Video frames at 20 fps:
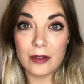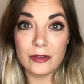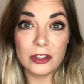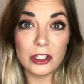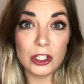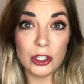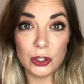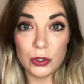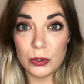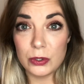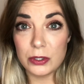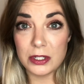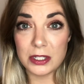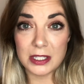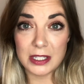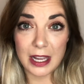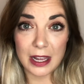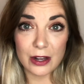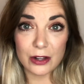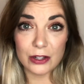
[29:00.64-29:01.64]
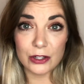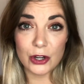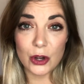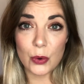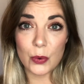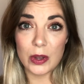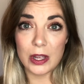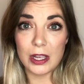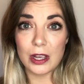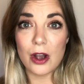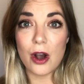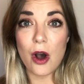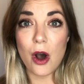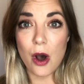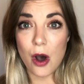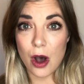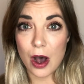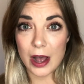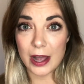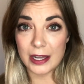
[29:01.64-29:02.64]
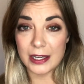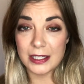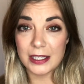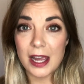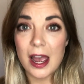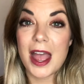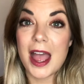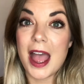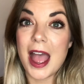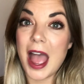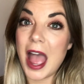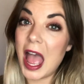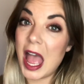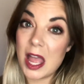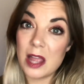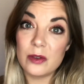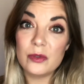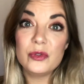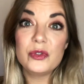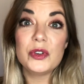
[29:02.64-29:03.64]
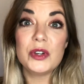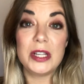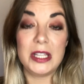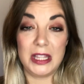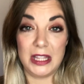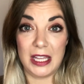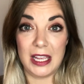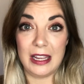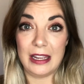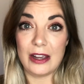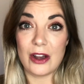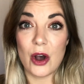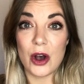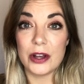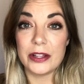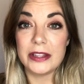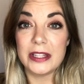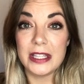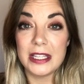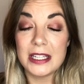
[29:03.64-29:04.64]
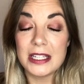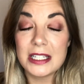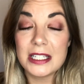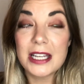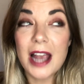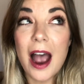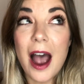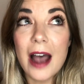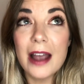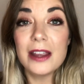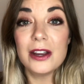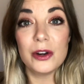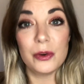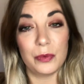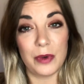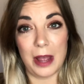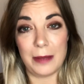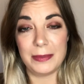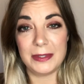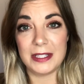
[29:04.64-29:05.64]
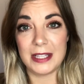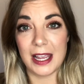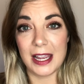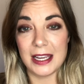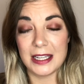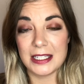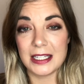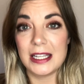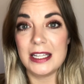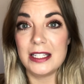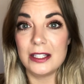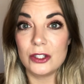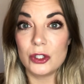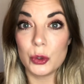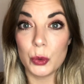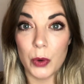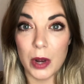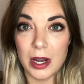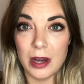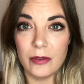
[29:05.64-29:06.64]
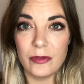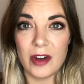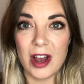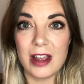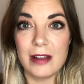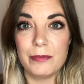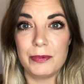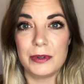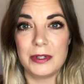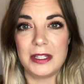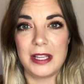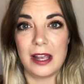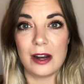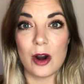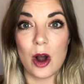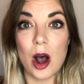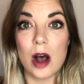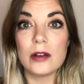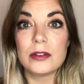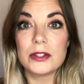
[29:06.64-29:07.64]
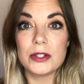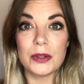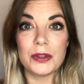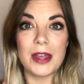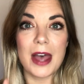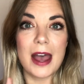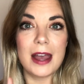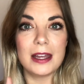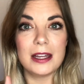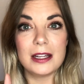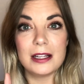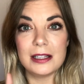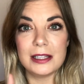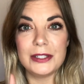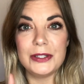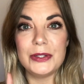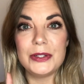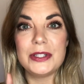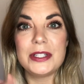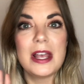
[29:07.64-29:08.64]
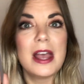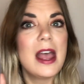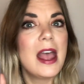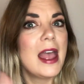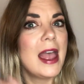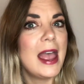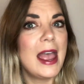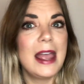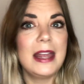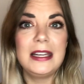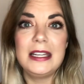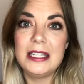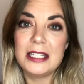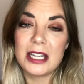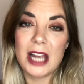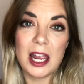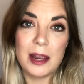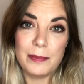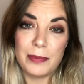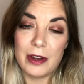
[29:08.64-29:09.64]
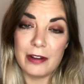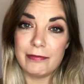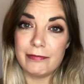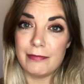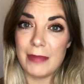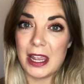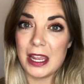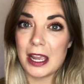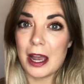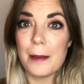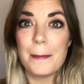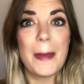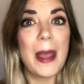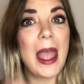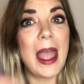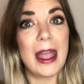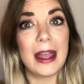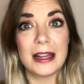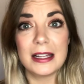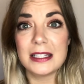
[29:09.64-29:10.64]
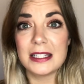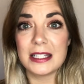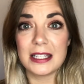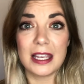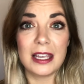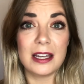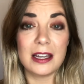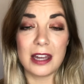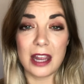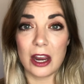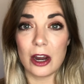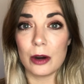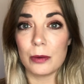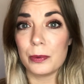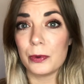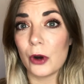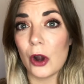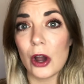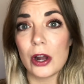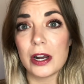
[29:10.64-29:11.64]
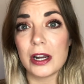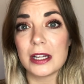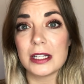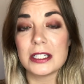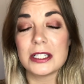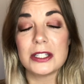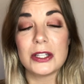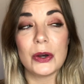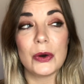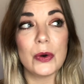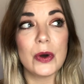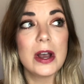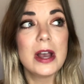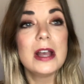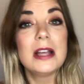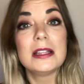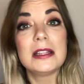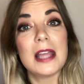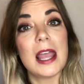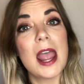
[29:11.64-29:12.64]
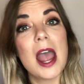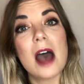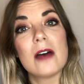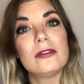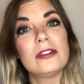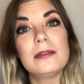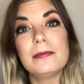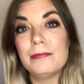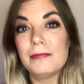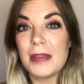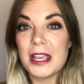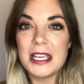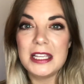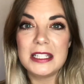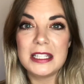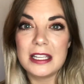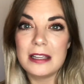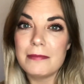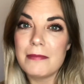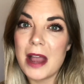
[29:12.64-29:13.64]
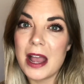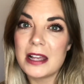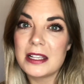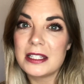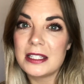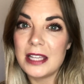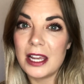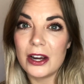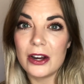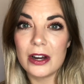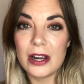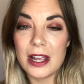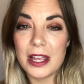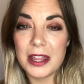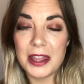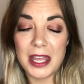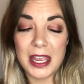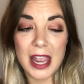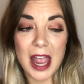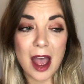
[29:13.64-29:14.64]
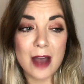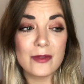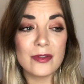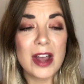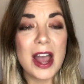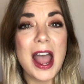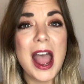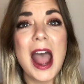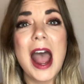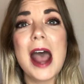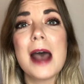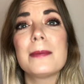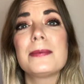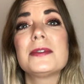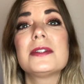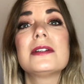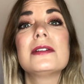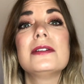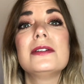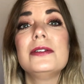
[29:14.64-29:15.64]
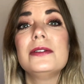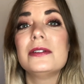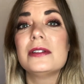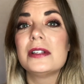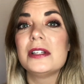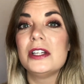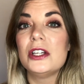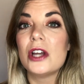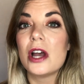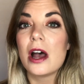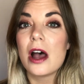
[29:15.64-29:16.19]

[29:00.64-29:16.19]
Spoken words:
a huge sale going on. Everything on the entire website is 25% off. So that includes any type of makeup and skincare products. So they have amazing mascara. They have absolutely